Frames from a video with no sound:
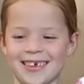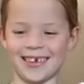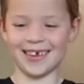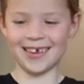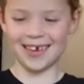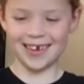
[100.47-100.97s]
it
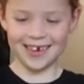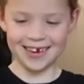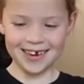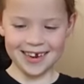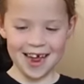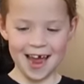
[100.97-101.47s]

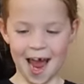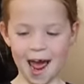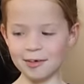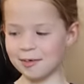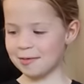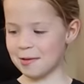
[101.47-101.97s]
too. I
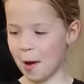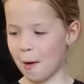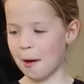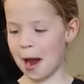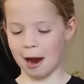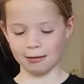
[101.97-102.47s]
don't
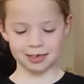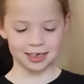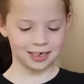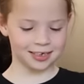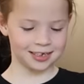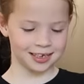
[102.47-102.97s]
know how she
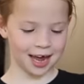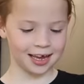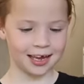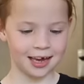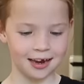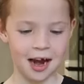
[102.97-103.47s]
doesn't
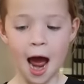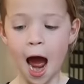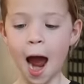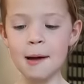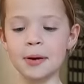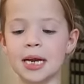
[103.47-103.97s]
like it.
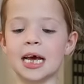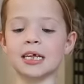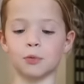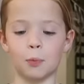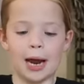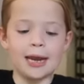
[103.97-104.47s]
I mean,
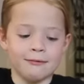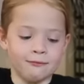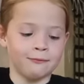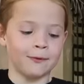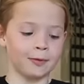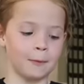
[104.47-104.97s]
it's way
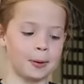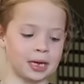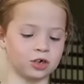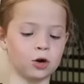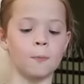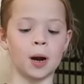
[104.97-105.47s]
different from the
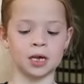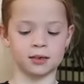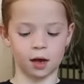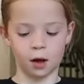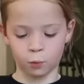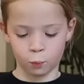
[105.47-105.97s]
picture, but
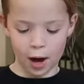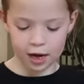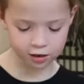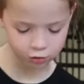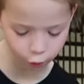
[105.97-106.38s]
it's way